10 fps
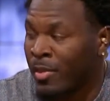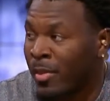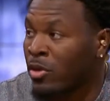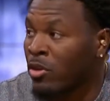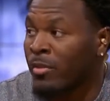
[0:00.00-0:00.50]

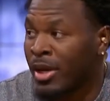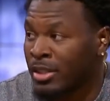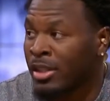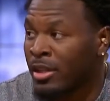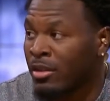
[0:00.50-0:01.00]
my quarterback's
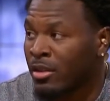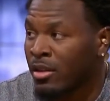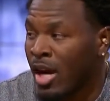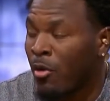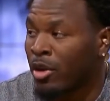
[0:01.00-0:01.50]
in here.
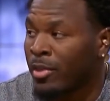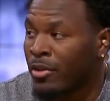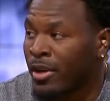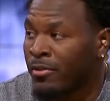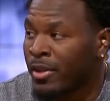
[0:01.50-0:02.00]
Wow. I want to be
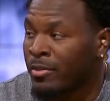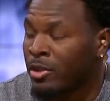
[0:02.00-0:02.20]
great for him